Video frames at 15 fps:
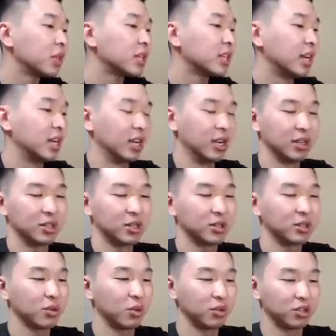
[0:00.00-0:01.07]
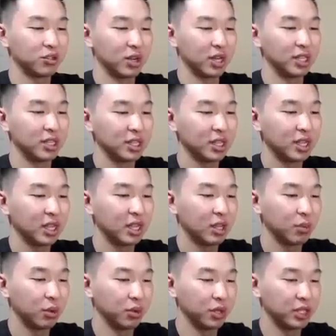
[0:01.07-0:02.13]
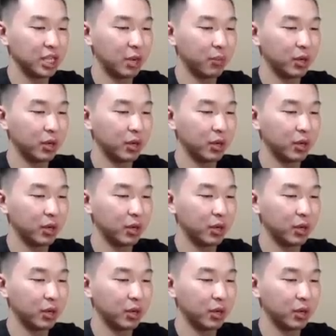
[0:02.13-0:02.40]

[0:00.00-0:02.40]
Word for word: got torn to shreds pulling this out.